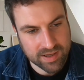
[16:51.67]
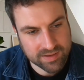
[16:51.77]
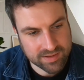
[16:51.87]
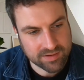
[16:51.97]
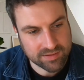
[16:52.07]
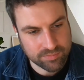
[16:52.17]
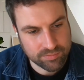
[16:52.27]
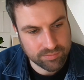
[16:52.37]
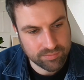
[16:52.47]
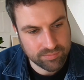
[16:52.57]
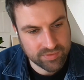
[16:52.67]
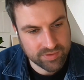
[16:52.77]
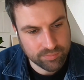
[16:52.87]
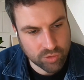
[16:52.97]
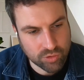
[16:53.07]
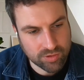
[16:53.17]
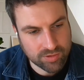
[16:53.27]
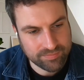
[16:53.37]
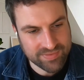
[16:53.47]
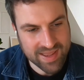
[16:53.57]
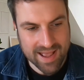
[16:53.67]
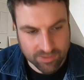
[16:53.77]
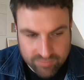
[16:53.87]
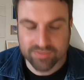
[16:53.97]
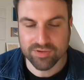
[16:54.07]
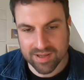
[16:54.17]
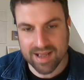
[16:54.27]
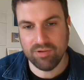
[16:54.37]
I think the more helpful,